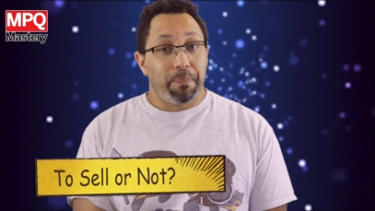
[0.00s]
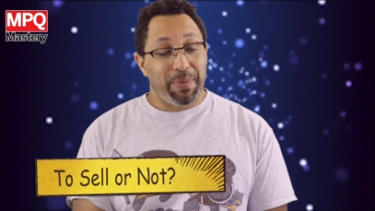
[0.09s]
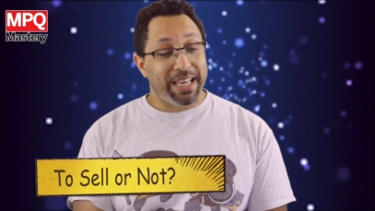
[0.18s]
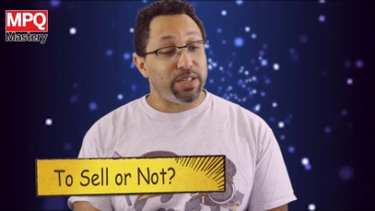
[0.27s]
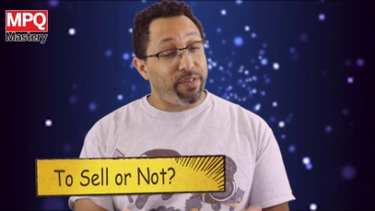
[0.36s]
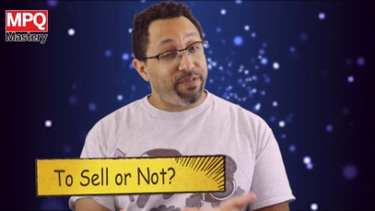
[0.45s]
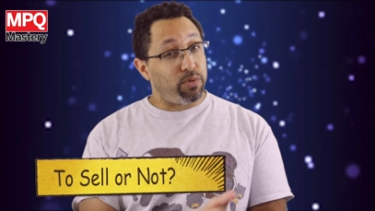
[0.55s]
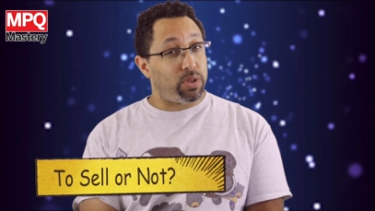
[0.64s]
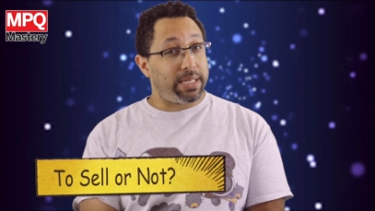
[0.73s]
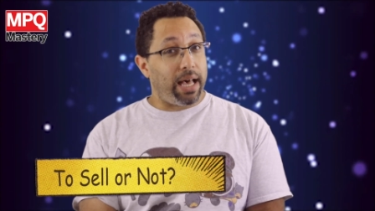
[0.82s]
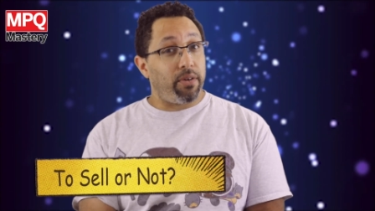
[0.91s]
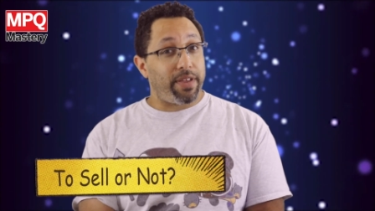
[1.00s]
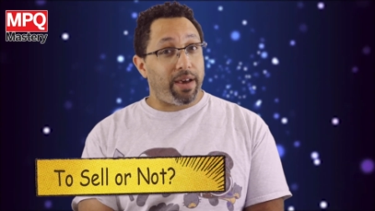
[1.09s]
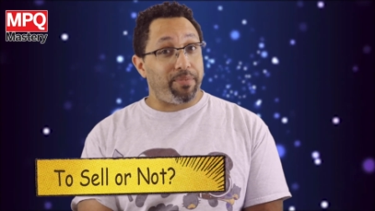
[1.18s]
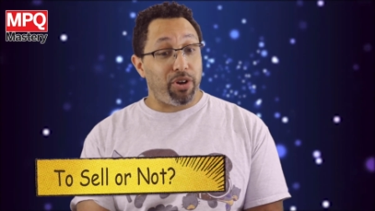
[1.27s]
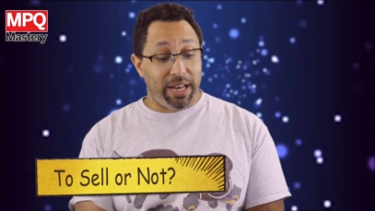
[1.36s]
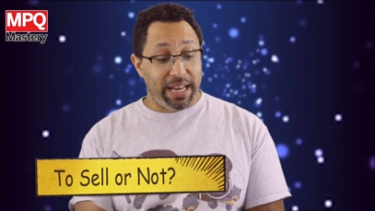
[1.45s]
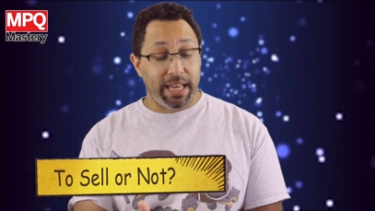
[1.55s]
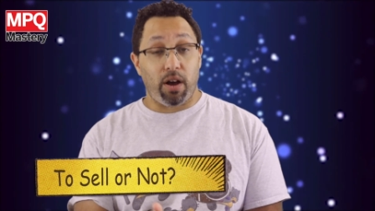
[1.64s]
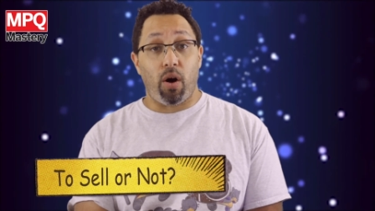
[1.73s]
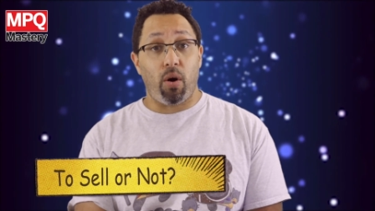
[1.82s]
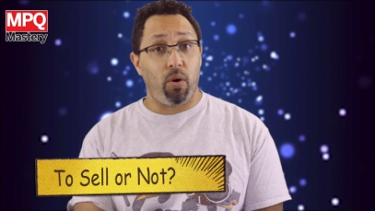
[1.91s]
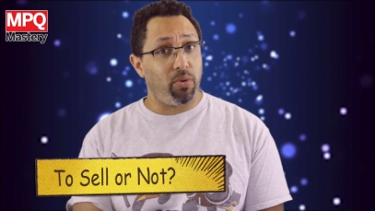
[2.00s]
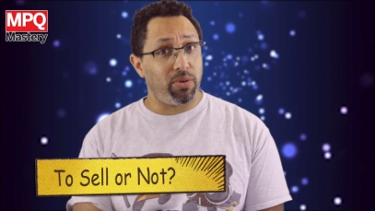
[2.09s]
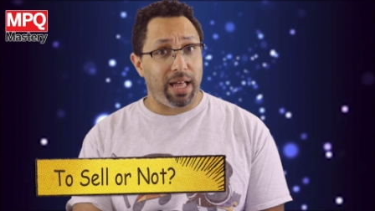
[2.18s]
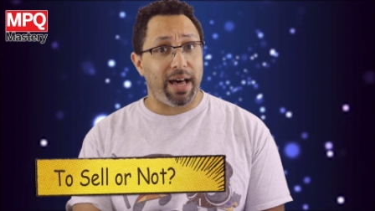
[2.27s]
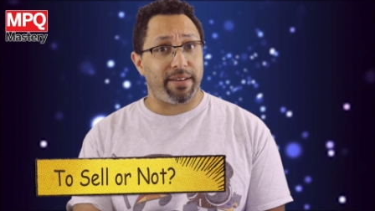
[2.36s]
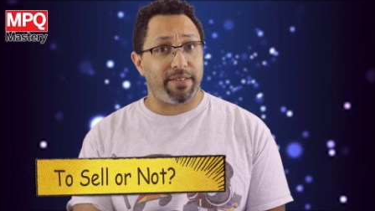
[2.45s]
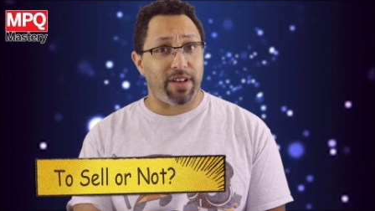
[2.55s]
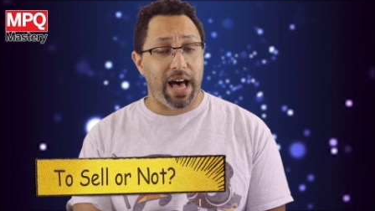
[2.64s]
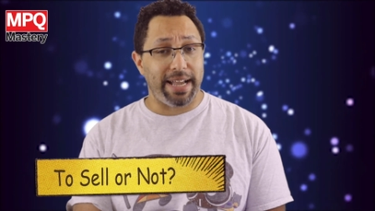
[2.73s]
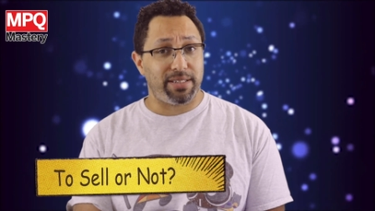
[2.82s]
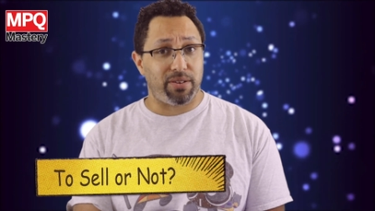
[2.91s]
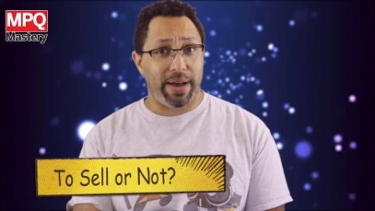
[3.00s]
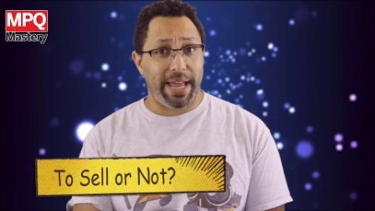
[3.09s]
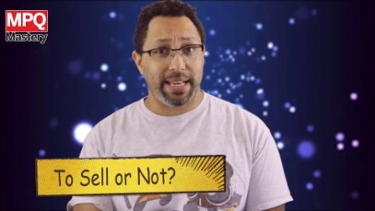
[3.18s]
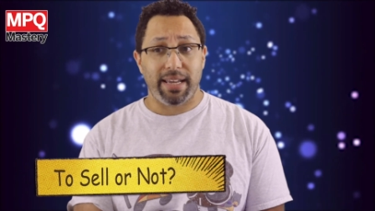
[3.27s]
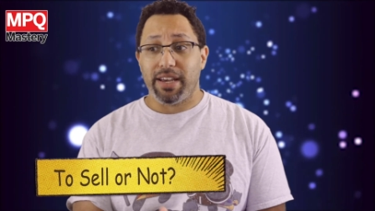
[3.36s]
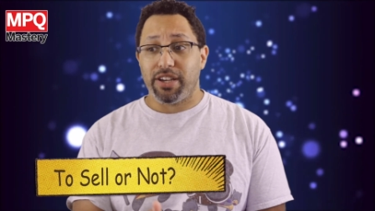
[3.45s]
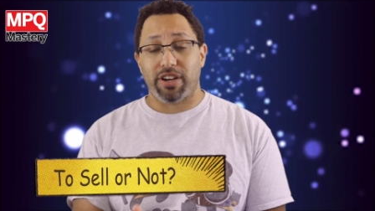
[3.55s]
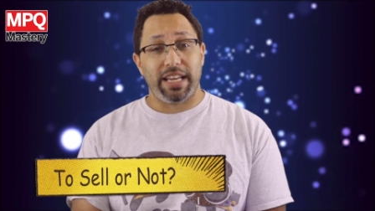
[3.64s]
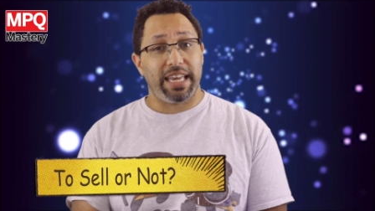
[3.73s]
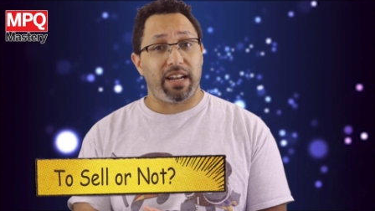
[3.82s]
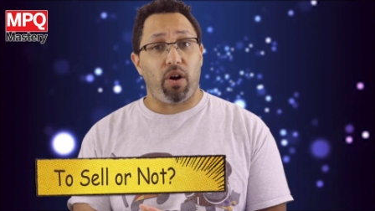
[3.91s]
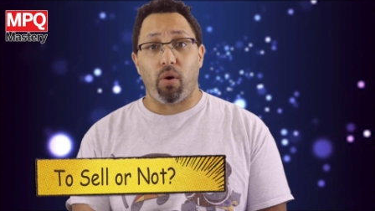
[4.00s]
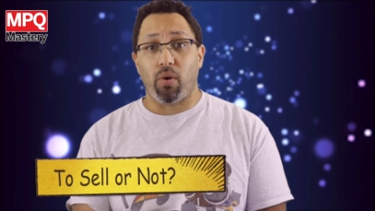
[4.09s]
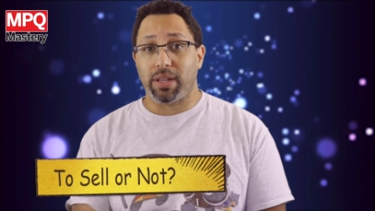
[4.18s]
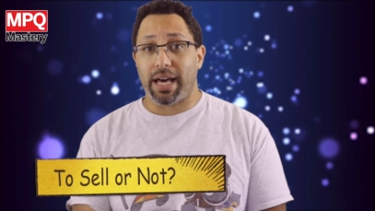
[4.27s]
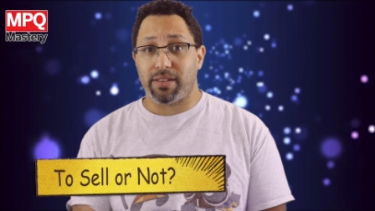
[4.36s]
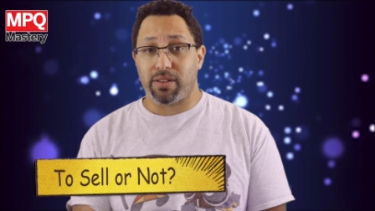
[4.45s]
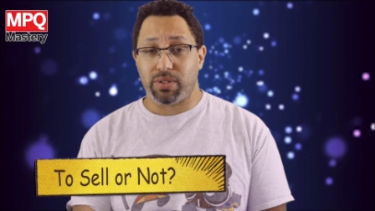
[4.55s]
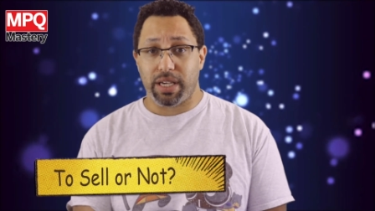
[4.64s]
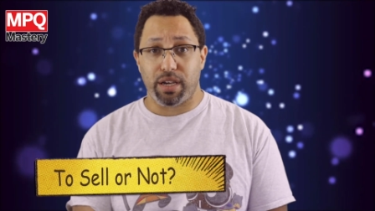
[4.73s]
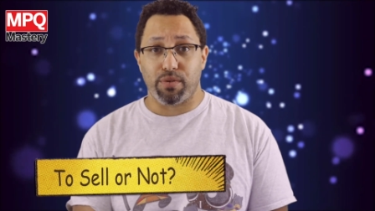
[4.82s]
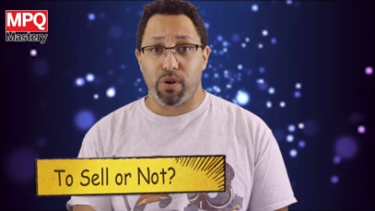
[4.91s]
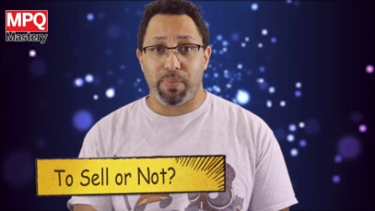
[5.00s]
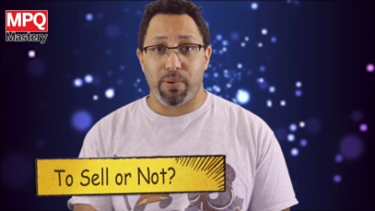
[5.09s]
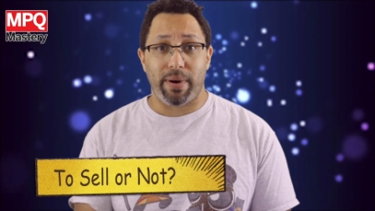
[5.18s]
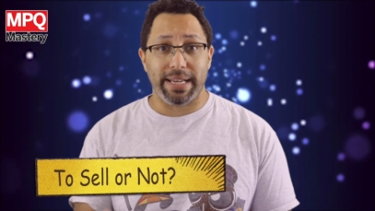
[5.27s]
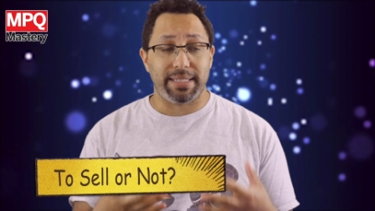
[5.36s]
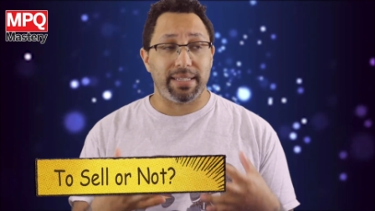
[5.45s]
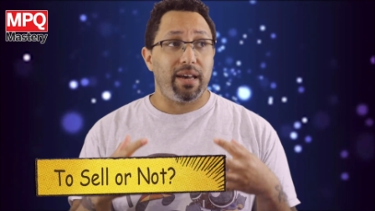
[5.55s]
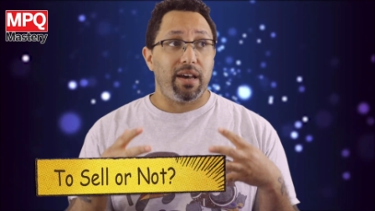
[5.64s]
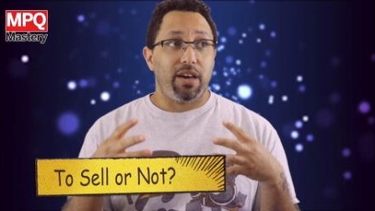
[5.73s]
because if you sell them, you're going to get a whole lot of ISO 8, you're going to get a whole lot of those hero points